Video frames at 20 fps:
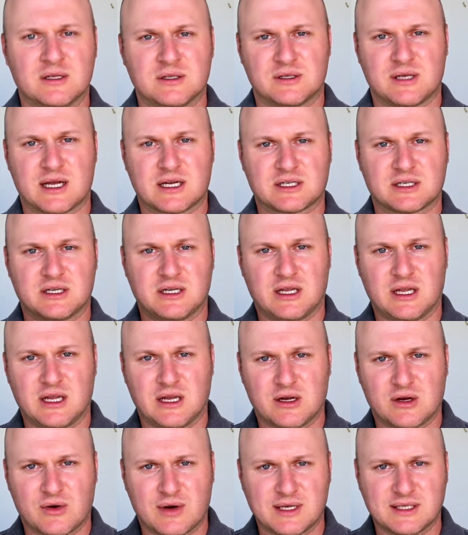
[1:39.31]
to actually
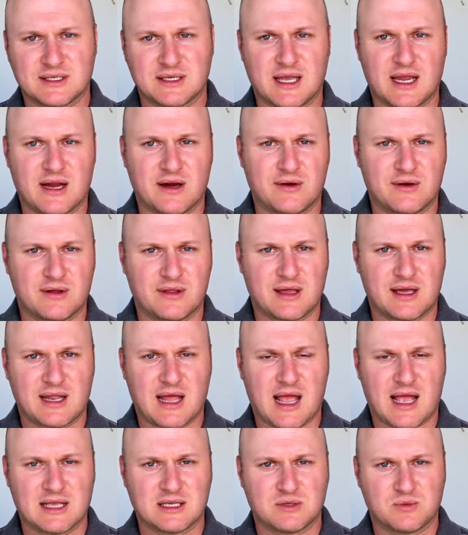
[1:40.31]
increase the area that
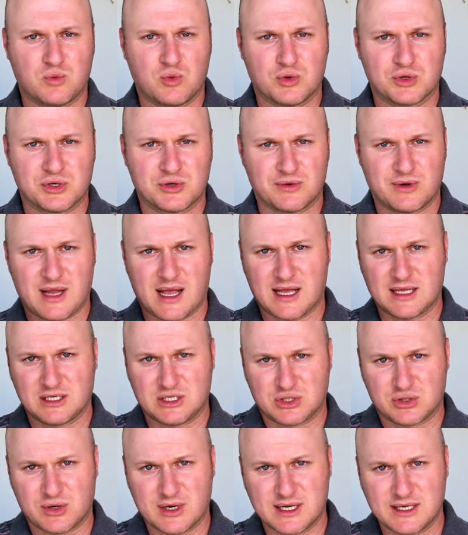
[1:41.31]
has water and
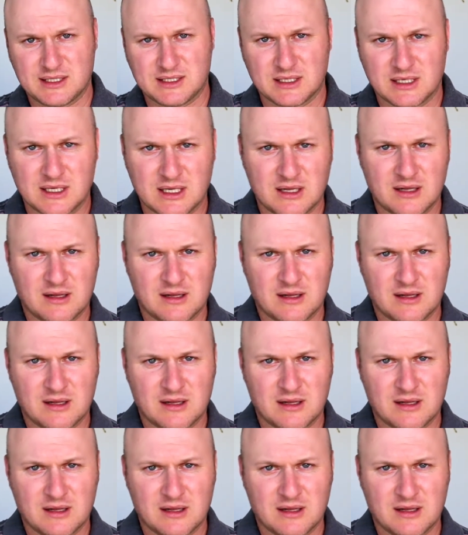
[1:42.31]
has trees